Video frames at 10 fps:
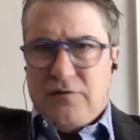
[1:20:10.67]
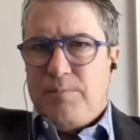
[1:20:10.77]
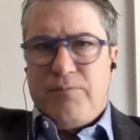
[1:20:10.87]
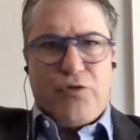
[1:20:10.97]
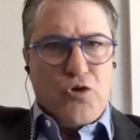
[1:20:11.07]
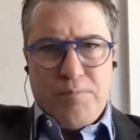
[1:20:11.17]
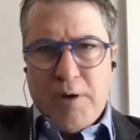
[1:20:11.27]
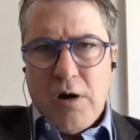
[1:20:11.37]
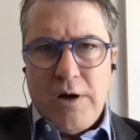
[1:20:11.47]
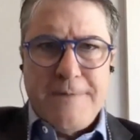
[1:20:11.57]
third
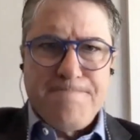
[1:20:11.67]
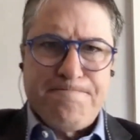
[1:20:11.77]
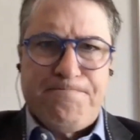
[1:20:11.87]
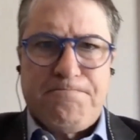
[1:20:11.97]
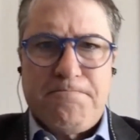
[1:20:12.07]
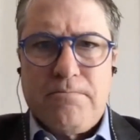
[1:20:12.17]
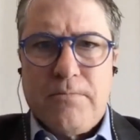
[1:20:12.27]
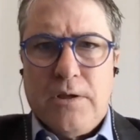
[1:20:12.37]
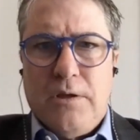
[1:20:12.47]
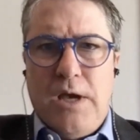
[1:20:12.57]
party.
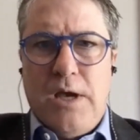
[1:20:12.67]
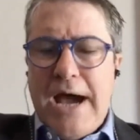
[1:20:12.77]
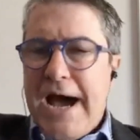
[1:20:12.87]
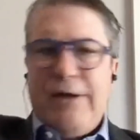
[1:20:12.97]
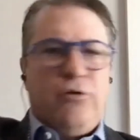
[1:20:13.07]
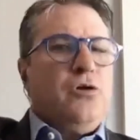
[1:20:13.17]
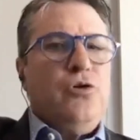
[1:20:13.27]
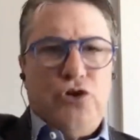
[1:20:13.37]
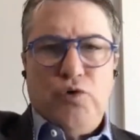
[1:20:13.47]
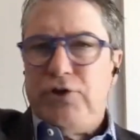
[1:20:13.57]
And I don't know
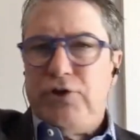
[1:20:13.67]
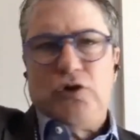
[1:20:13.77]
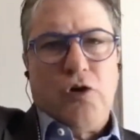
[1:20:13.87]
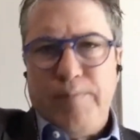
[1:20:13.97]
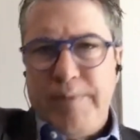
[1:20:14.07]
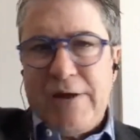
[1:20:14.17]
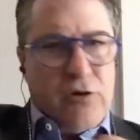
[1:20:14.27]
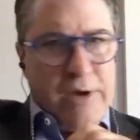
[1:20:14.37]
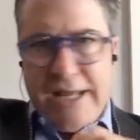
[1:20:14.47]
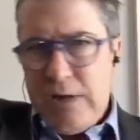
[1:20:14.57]
you, and you don't know me. I don't
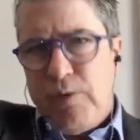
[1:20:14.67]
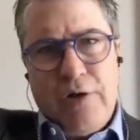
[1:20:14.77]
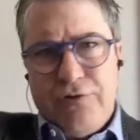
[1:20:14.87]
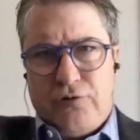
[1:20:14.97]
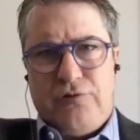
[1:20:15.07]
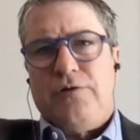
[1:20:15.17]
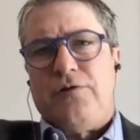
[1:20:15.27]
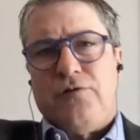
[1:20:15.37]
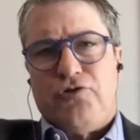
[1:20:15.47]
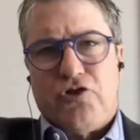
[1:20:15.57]
know anyone else who's in
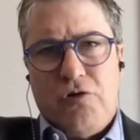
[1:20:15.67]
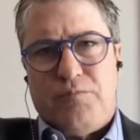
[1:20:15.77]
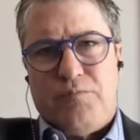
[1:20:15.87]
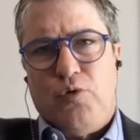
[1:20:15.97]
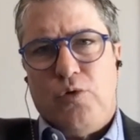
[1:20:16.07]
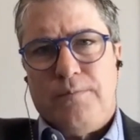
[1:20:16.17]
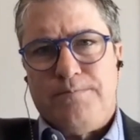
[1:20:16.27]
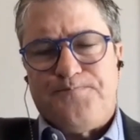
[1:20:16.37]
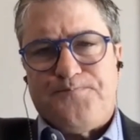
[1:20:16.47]
this insurance pool.